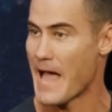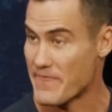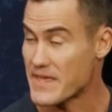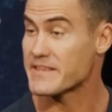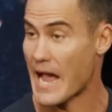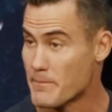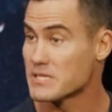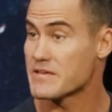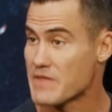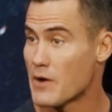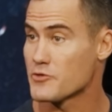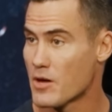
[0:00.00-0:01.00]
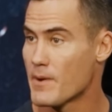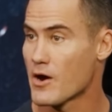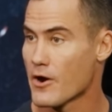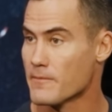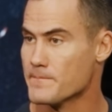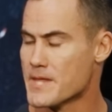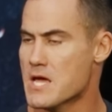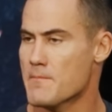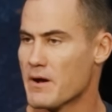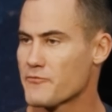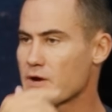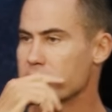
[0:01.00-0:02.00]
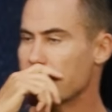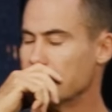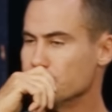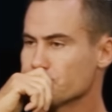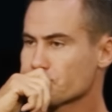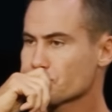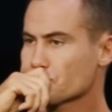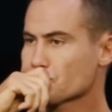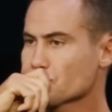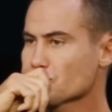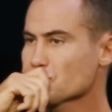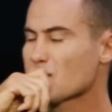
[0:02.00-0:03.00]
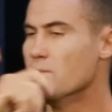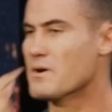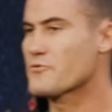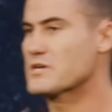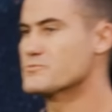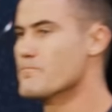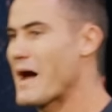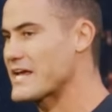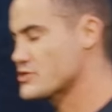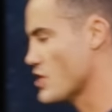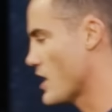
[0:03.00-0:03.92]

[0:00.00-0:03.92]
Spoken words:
I believe that with all my heart. My friend Mike